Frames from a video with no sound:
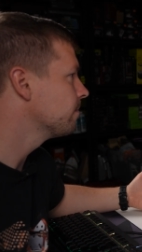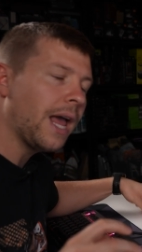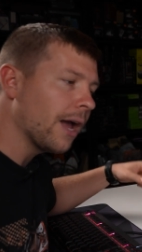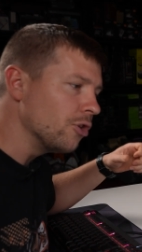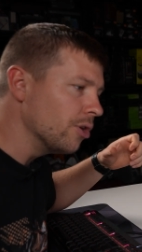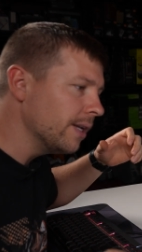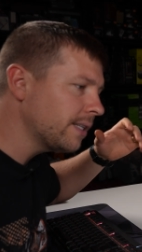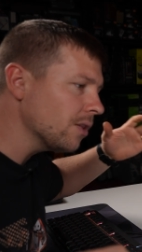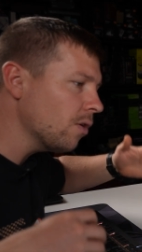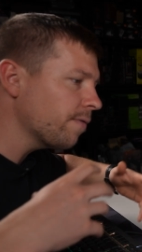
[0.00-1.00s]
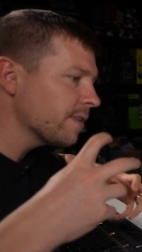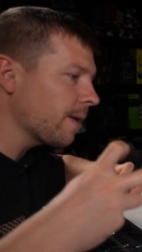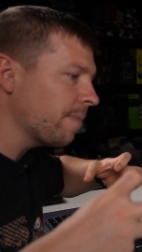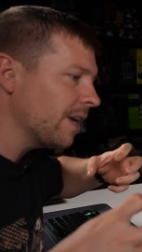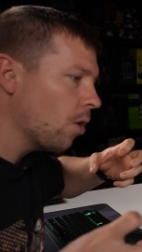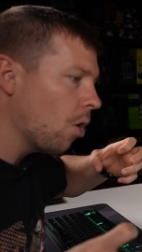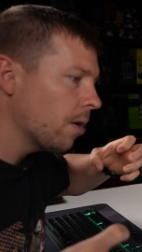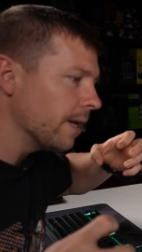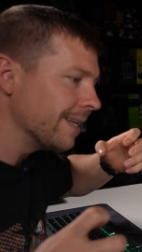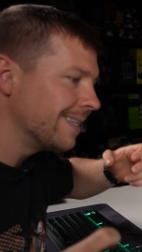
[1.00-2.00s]
Now you need to look for something
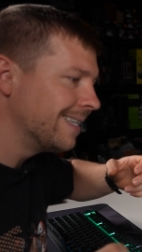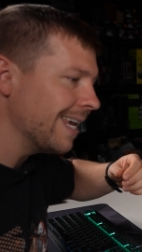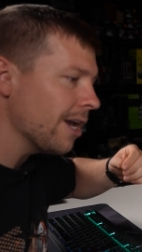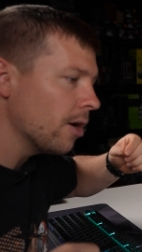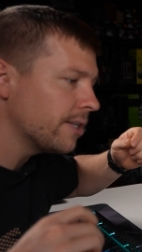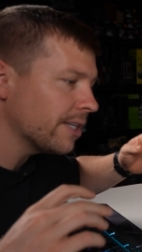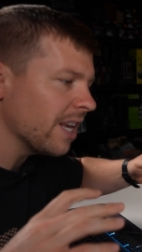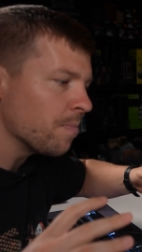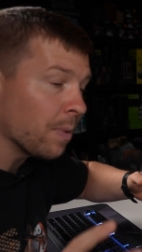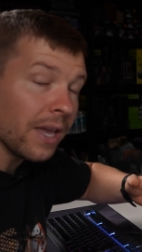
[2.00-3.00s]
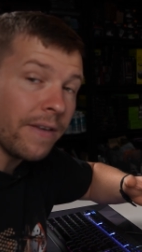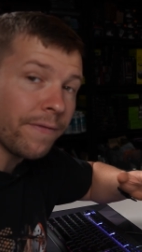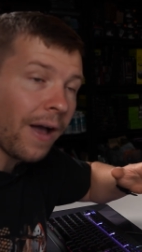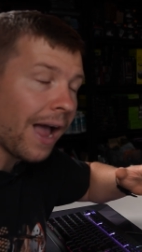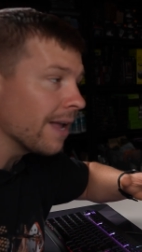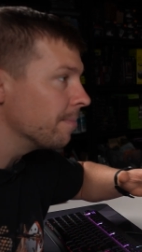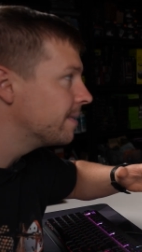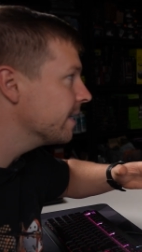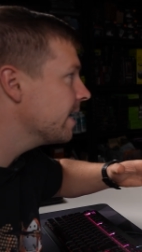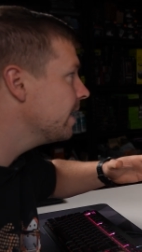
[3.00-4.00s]
called D O C P for A M
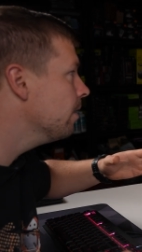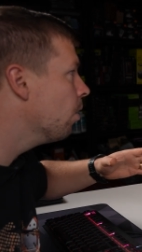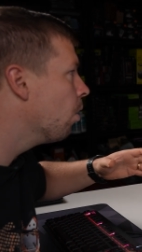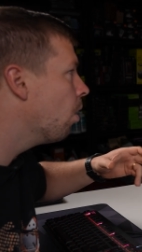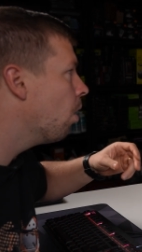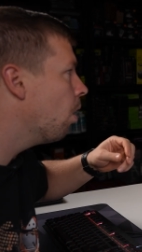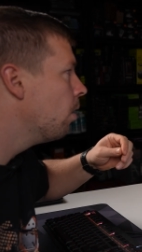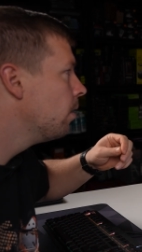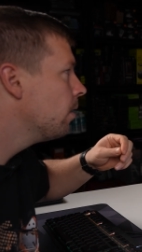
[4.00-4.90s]
D or